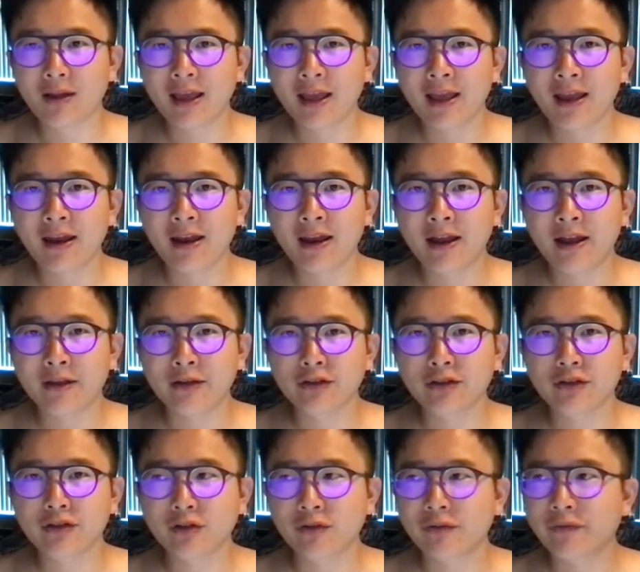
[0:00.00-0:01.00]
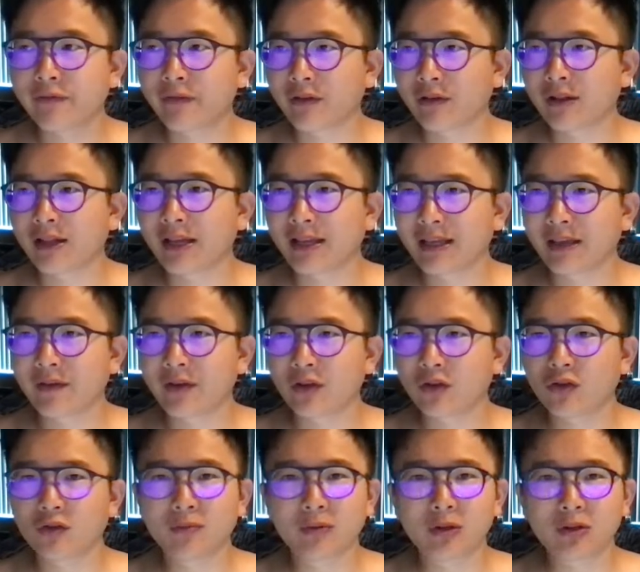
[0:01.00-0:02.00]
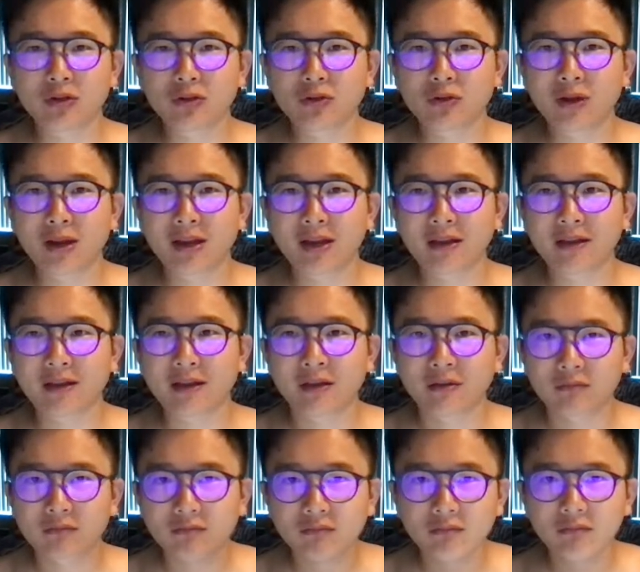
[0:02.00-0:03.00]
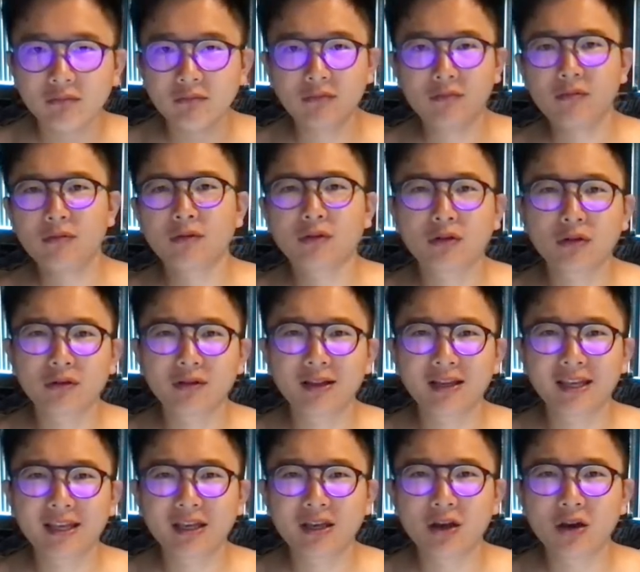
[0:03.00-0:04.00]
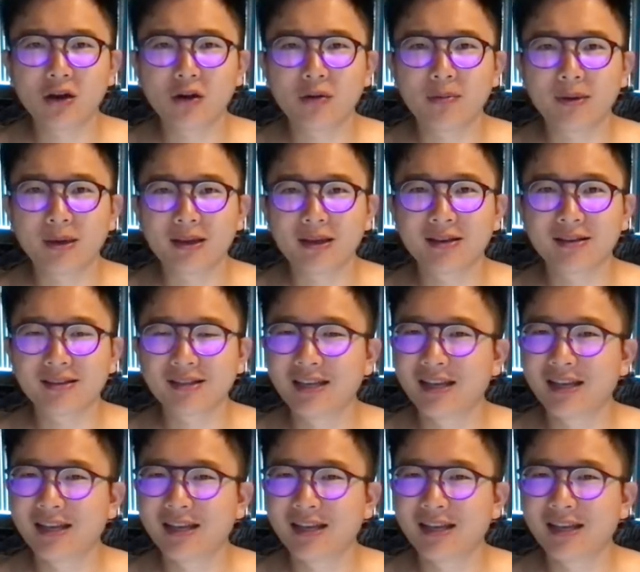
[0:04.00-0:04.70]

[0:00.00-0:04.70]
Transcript: and I just don't feel like giving too much credit to LeetCode because,